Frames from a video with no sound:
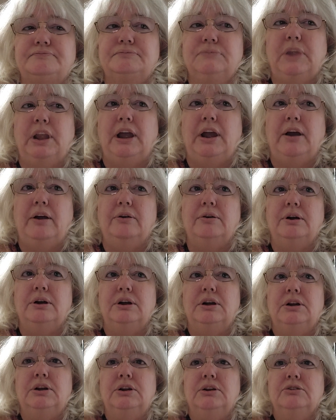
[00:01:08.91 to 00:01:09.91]
Now,
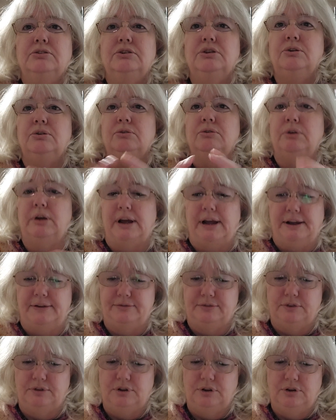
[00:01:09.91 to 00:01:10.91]
do you
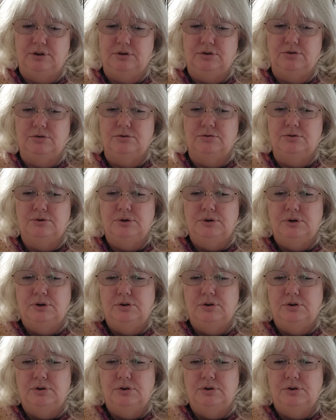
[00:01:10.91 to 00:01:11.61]
have to